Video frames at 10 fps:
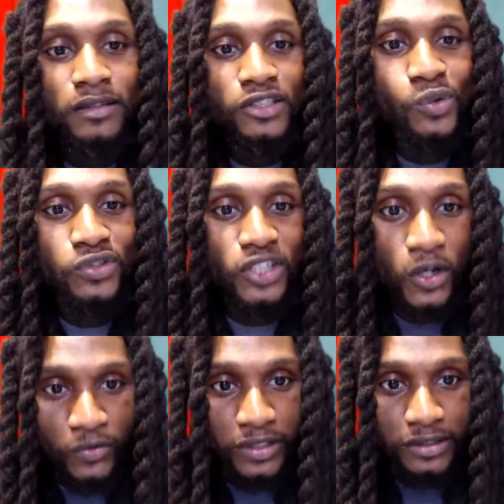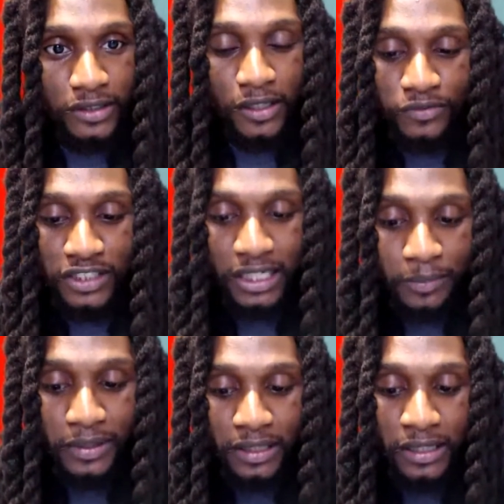2 servings of
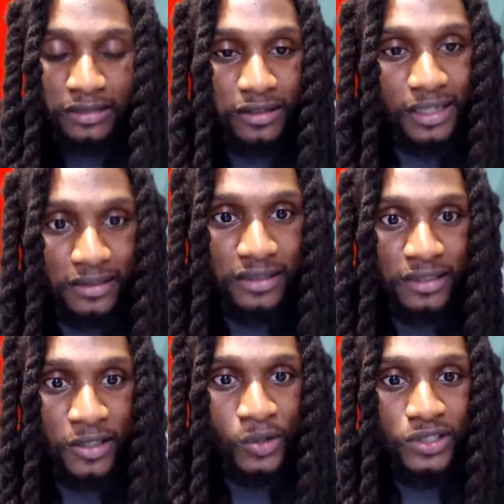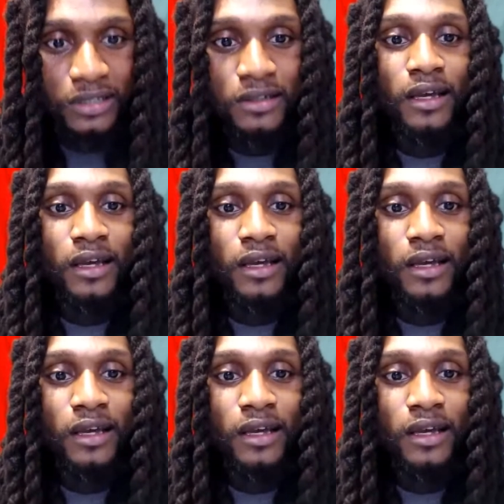chickpeas, lentils,